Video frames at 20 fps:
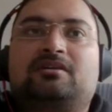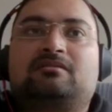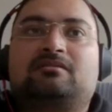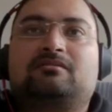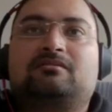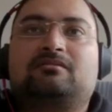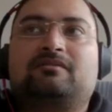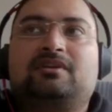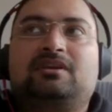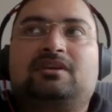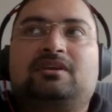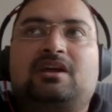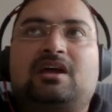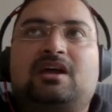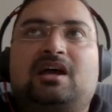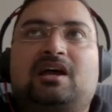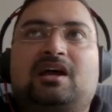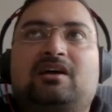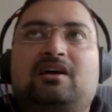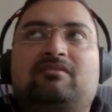We
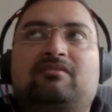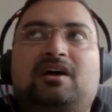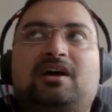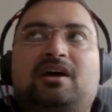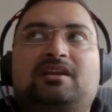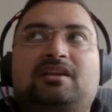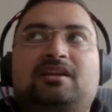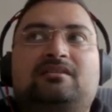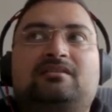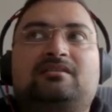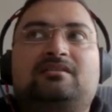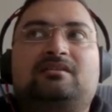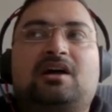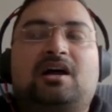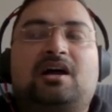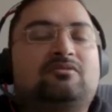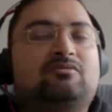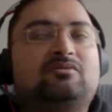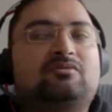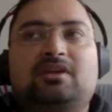have had. I
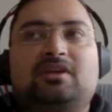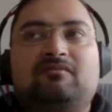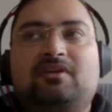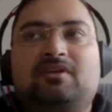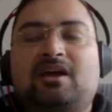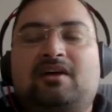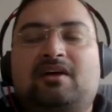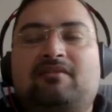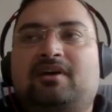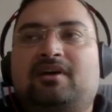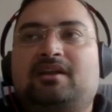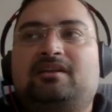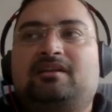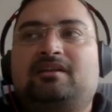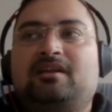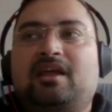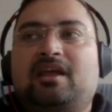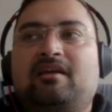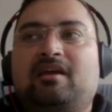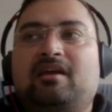don't think we have had
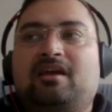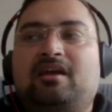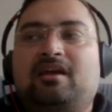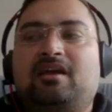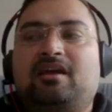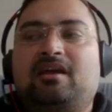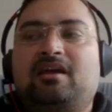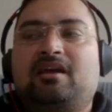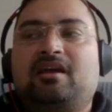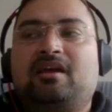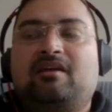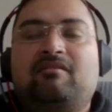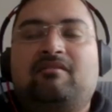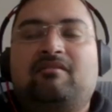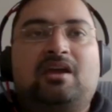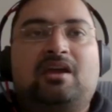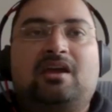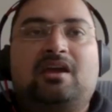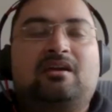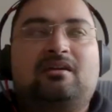e- e- e-
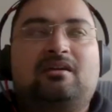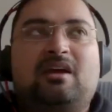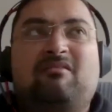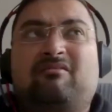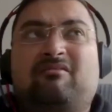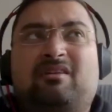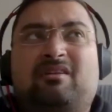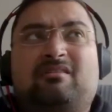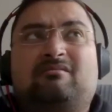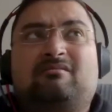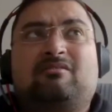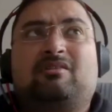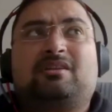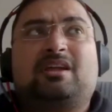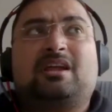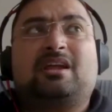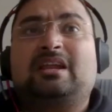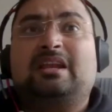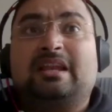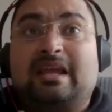ever got
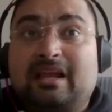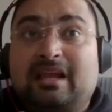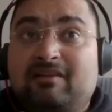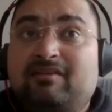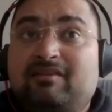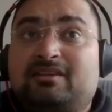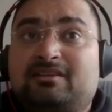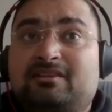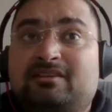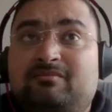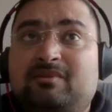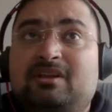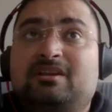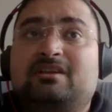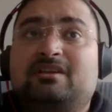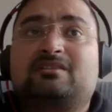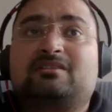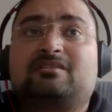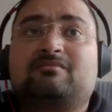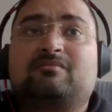any negative
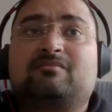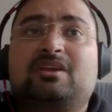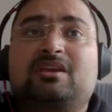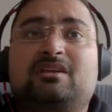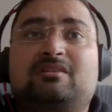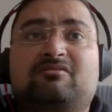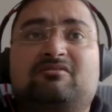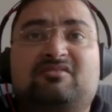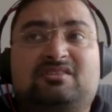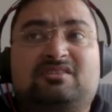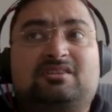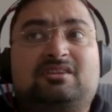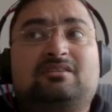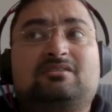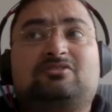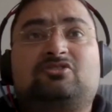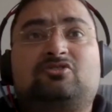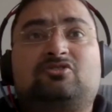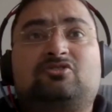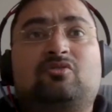experience, be it visiting
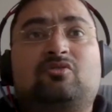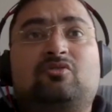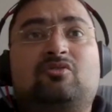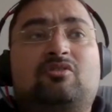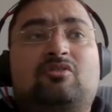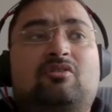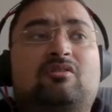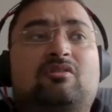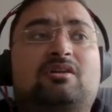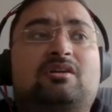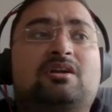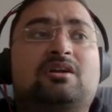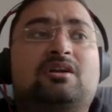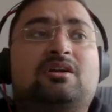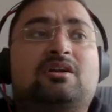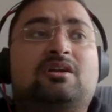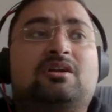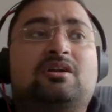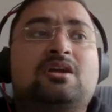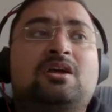a store or
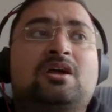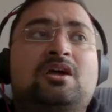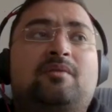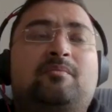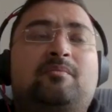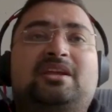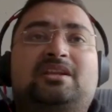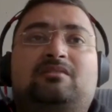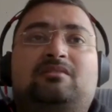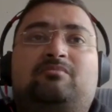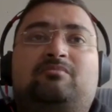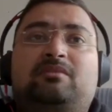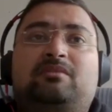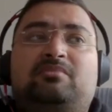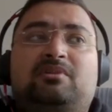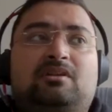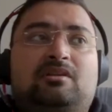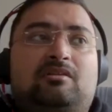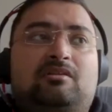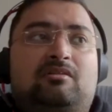meeting people
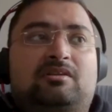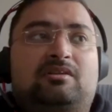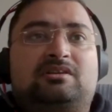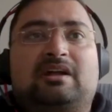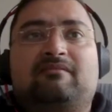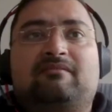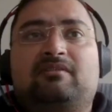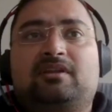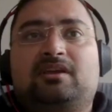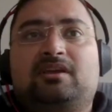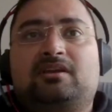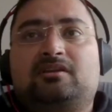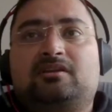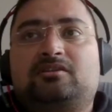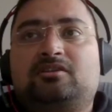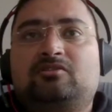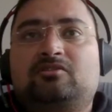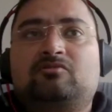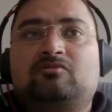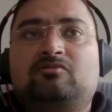or traveling in a
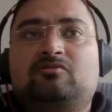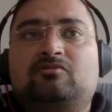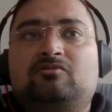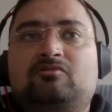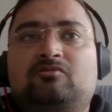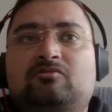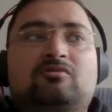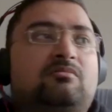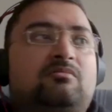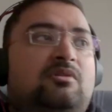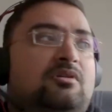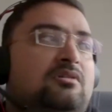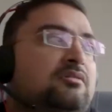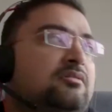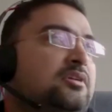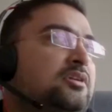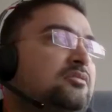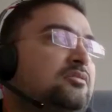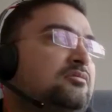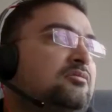tube or
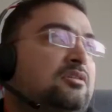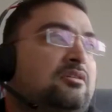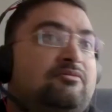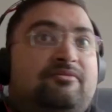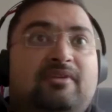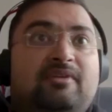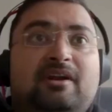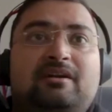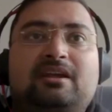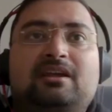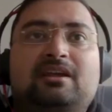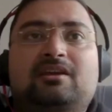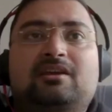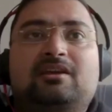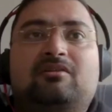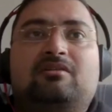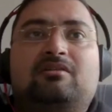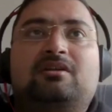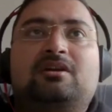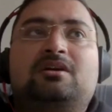on a ferry or
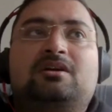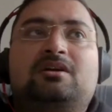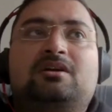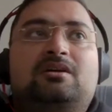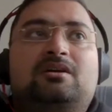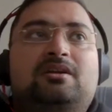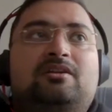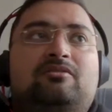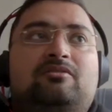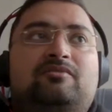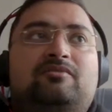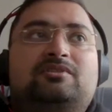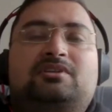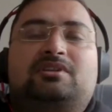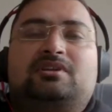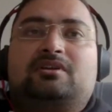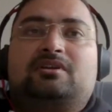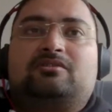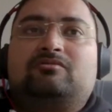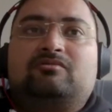
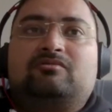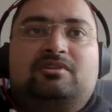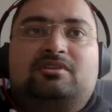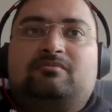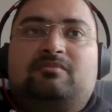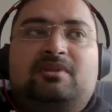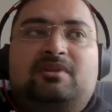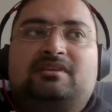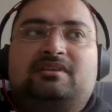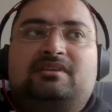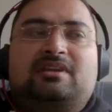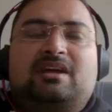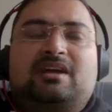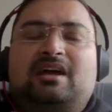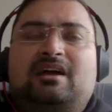visiting a tourist place.